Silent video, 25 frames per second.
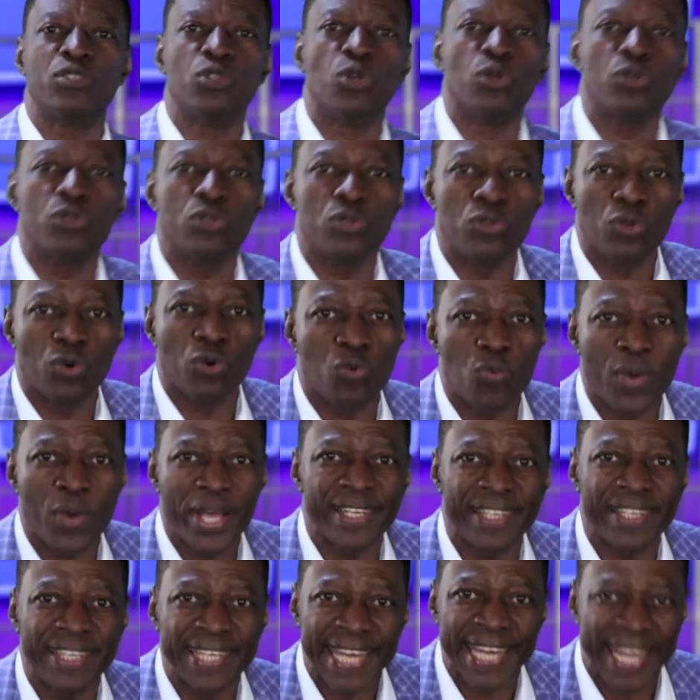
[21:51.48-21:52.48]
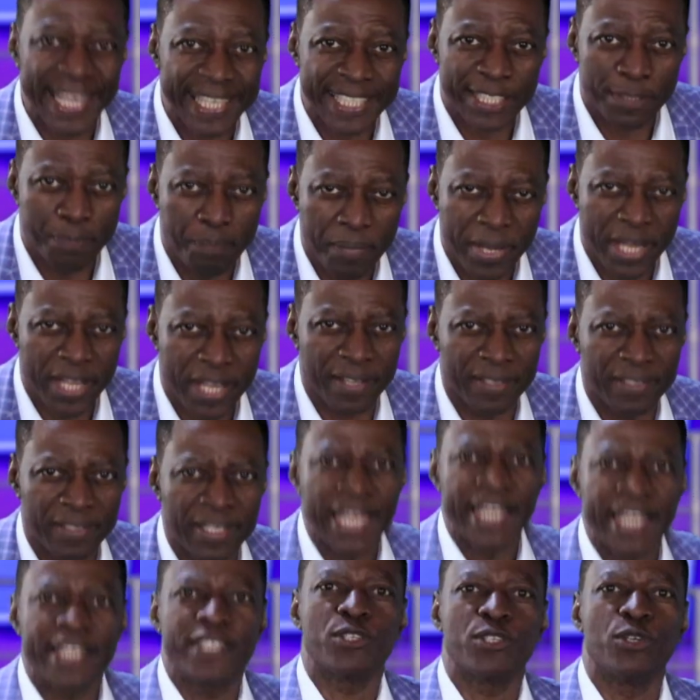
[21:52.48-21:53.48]
don't know where the next meal
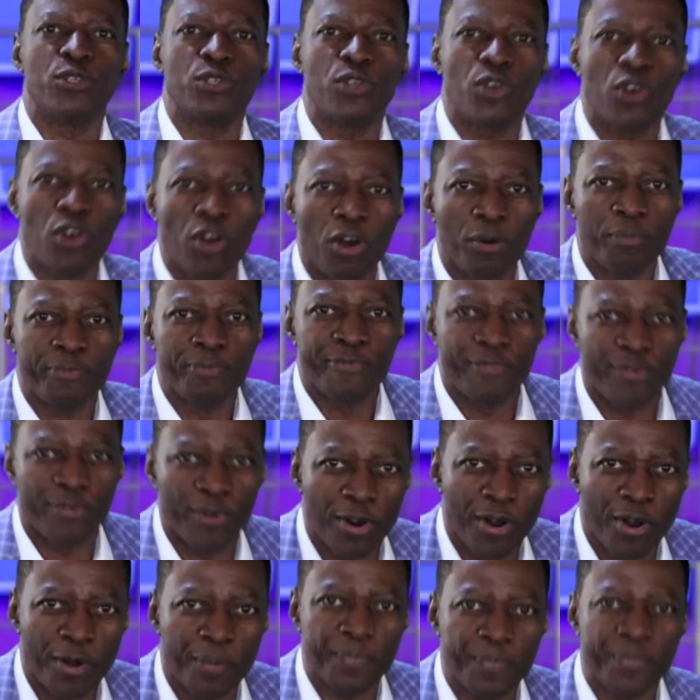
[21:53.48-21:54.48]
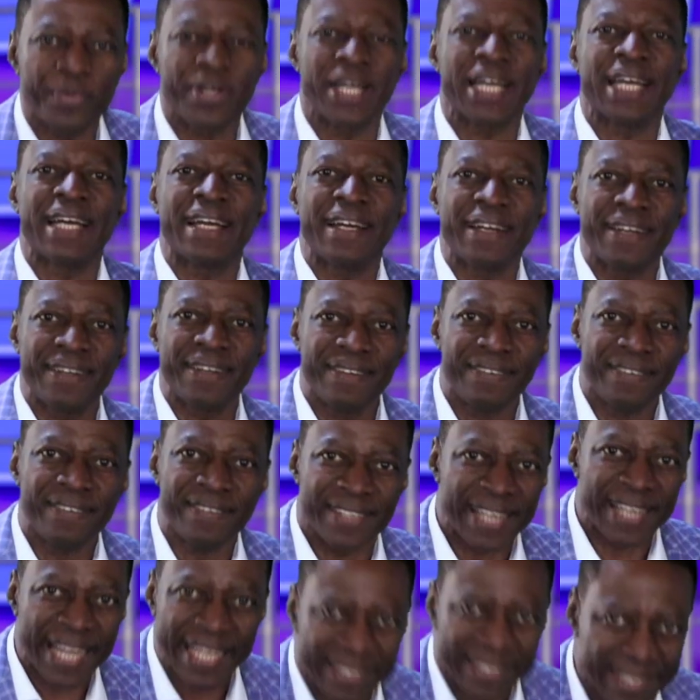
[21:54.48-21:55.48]
is going to come from
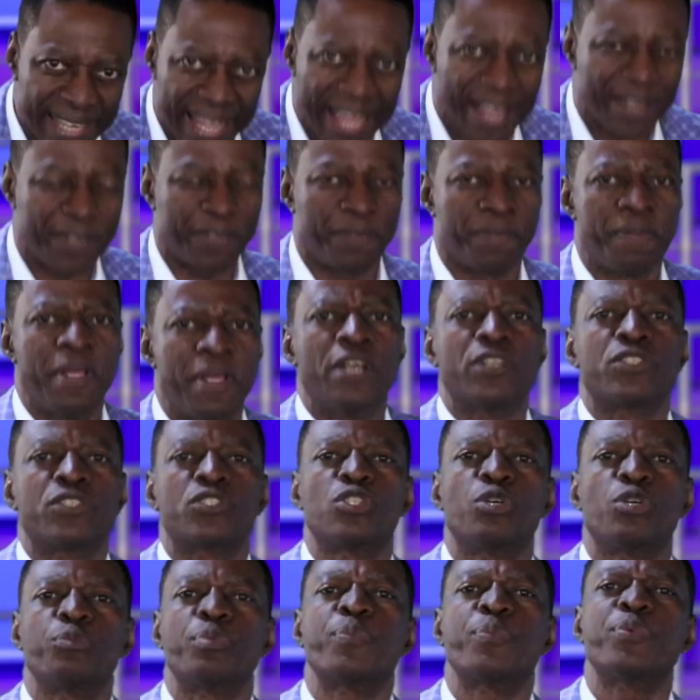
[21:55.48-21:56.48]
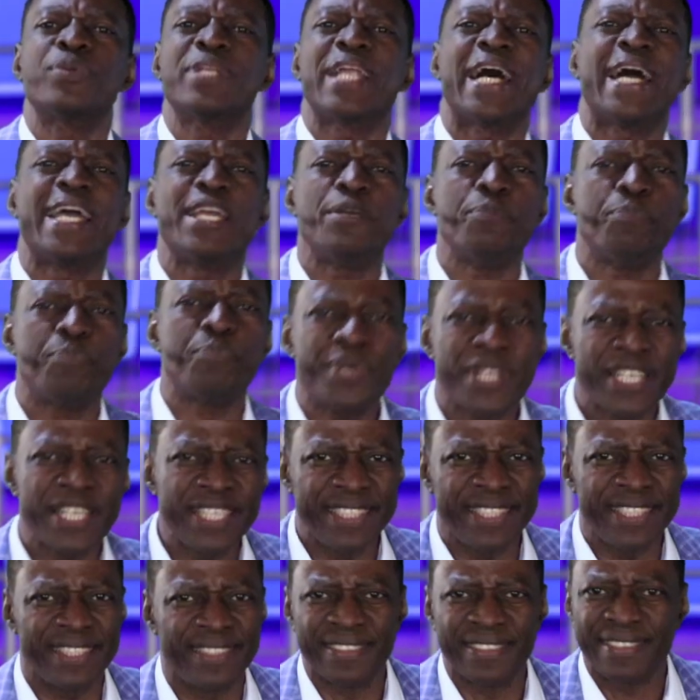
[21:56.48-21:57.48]
right now. Some people are in
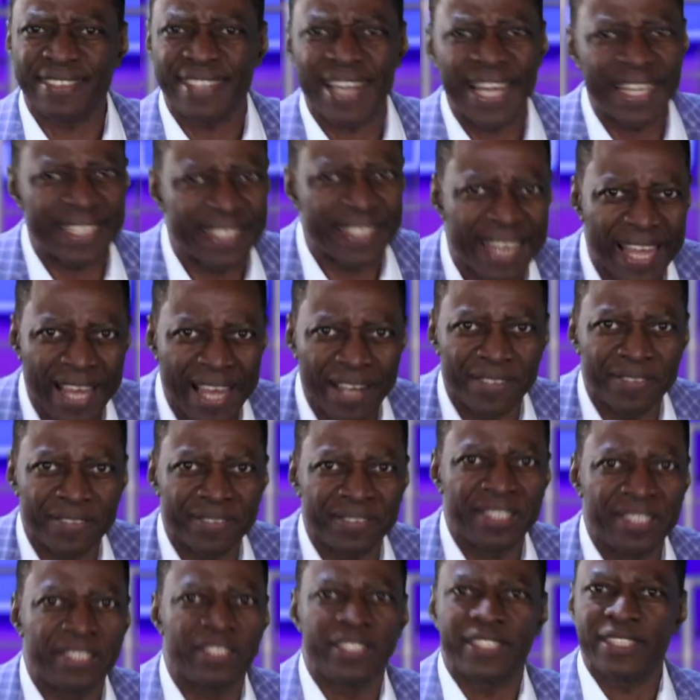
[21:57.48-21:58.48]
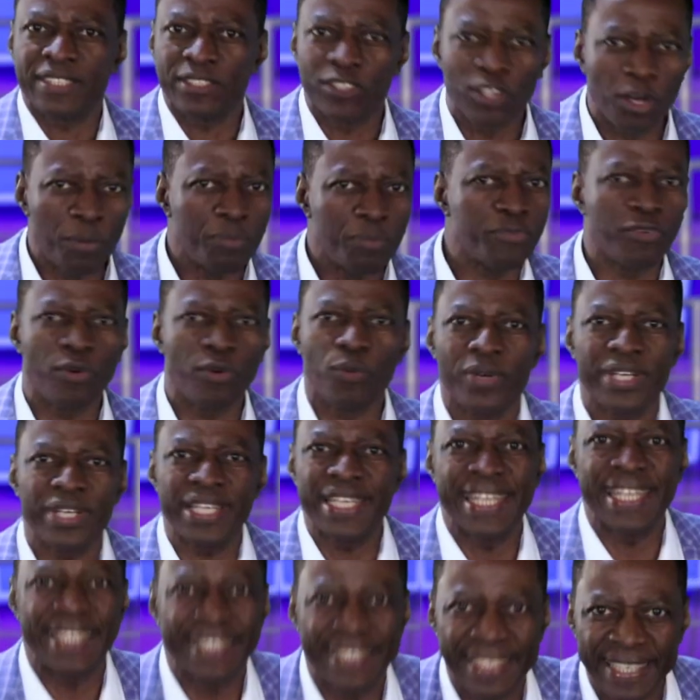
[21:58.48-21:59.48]
prison right now. Some for
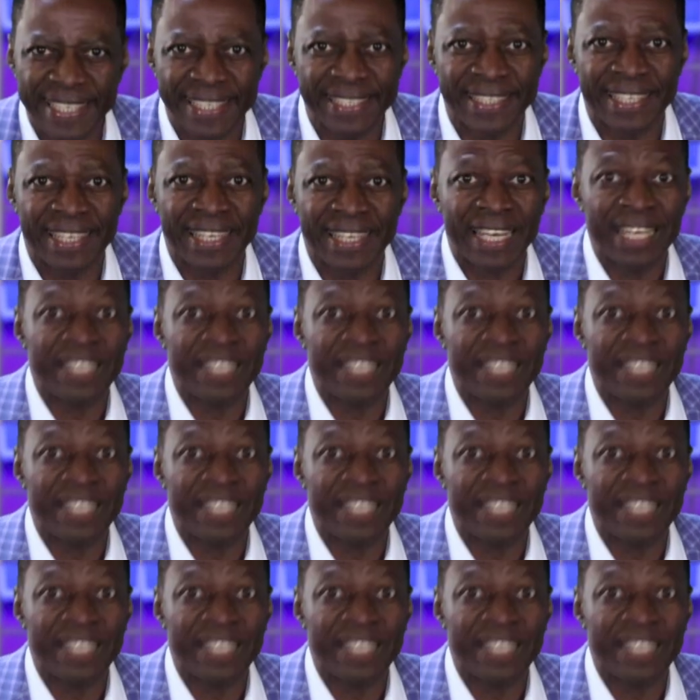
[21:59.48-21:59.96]
what they did,